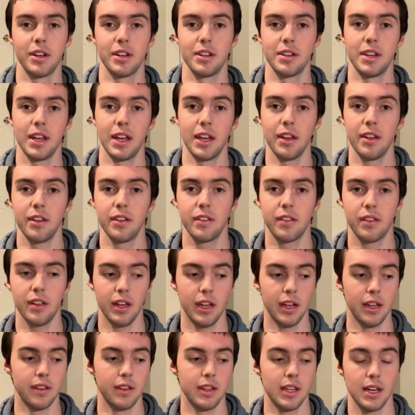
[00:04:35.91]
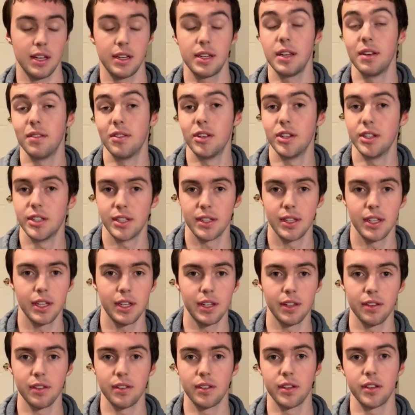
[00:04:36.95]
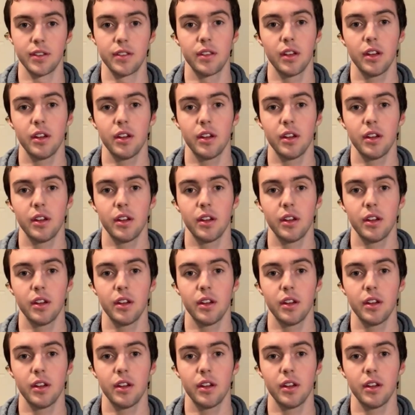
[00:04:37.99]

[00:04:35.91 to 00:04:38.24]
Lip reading: of days and the activities that they consist